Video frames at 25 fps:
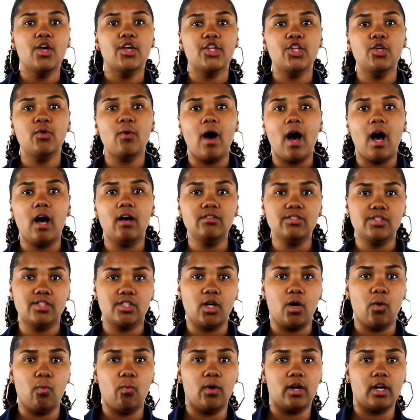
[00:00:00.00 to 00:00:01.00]
You
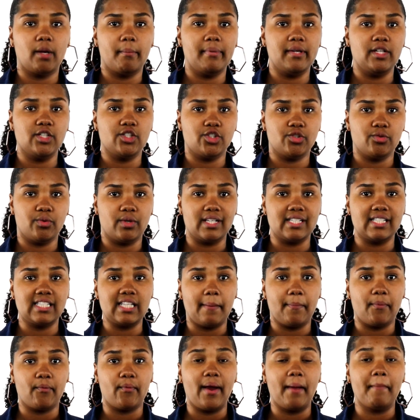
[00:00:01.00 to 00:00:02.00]
also want to be sure to
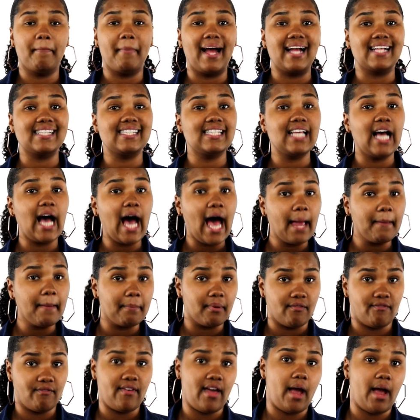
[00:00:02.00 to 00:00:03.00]
separate by type
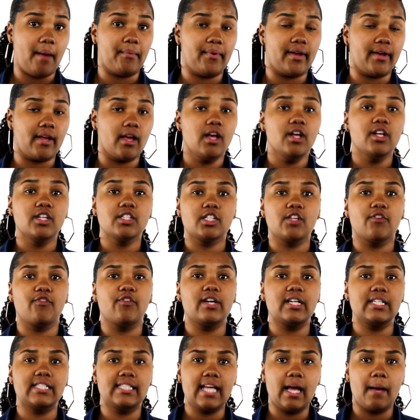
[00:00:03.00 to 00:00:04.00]
of fabric. So for
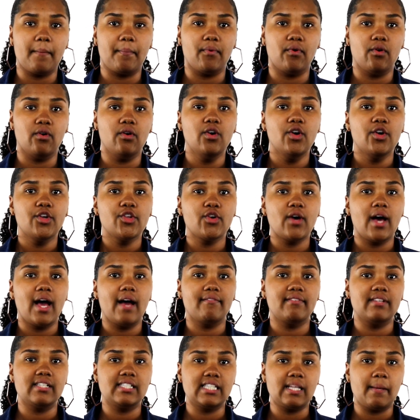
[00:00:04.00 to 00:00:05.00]
example, you'll
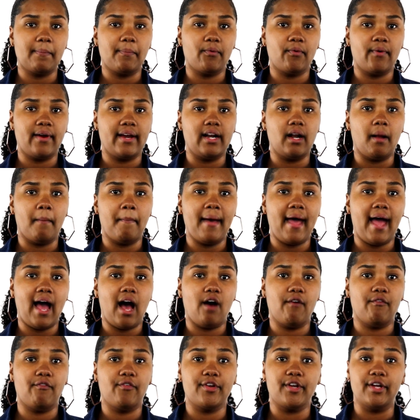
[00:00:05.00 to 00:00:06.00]
have to separate a
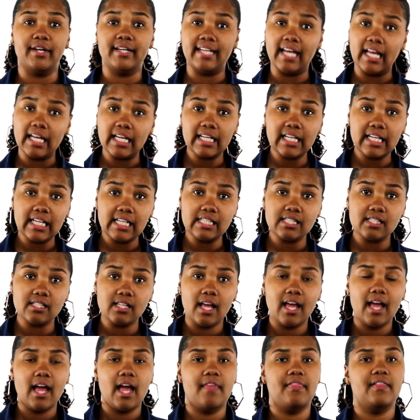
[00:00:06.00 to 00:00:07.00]
pile for your
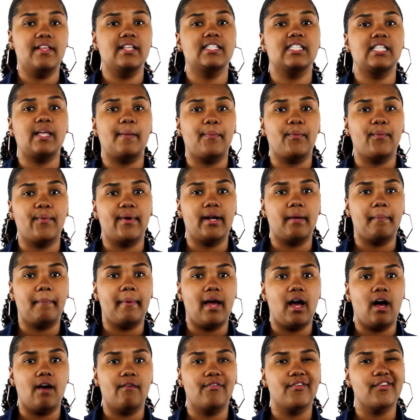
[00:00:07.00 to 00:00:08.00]
delicates and then separate a
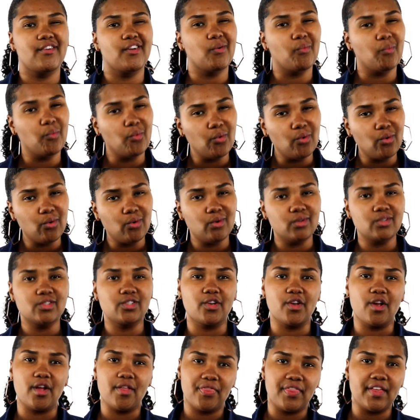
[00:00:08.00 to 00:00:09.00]
pile for your wools
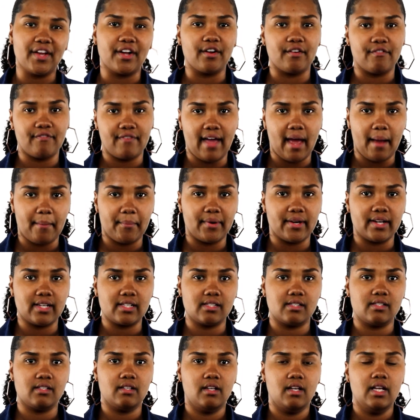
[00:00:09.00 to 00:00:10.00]
or your thicker
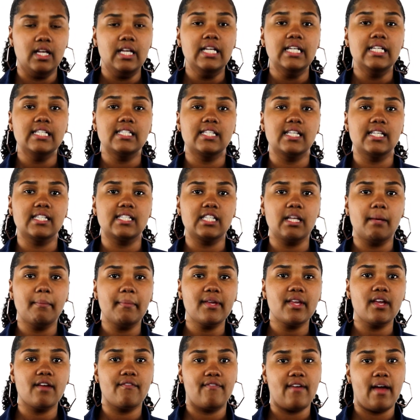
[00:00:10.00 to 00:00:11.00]
fabrics. Since some
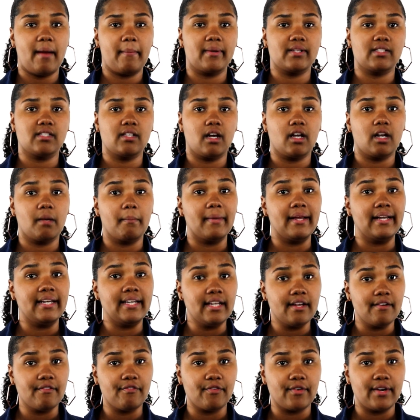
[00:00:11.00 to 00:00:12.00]
of your fabrics are going to be
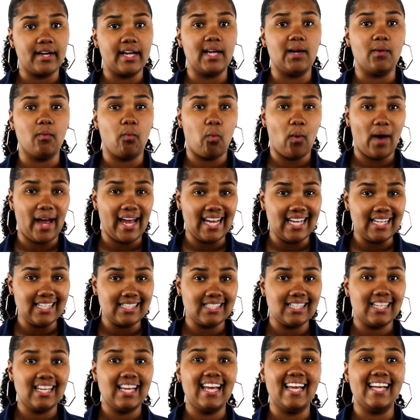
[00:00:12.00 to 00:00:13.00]
different in
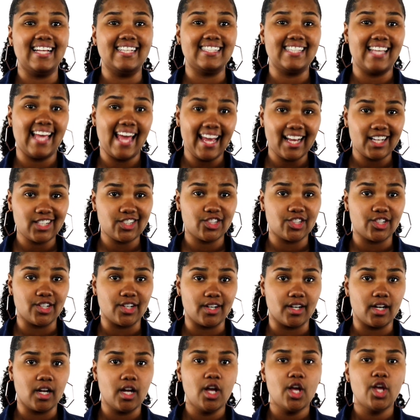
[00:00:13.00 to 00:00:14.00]
weight and
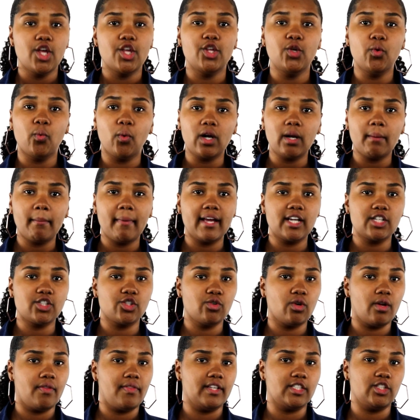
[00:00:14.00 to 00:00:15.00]
texture, you want to make
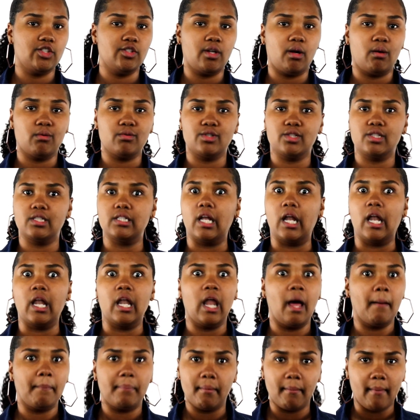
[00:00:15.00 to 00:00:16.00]
sure that you don't just
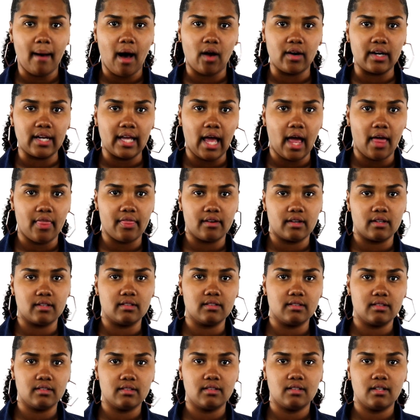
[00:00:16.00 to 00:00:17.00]
lump them all together.
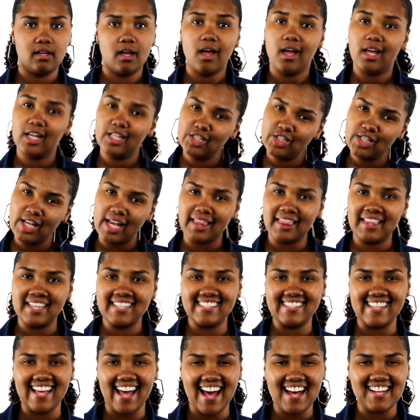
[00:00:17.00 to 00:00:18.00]
Check
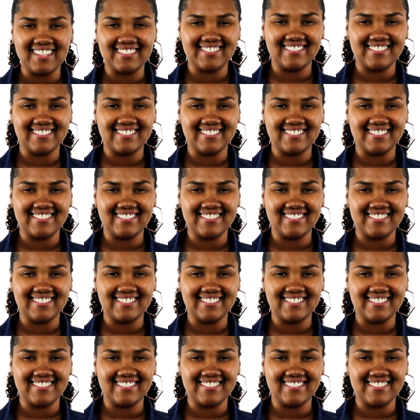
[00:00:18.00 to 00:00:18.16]
this out.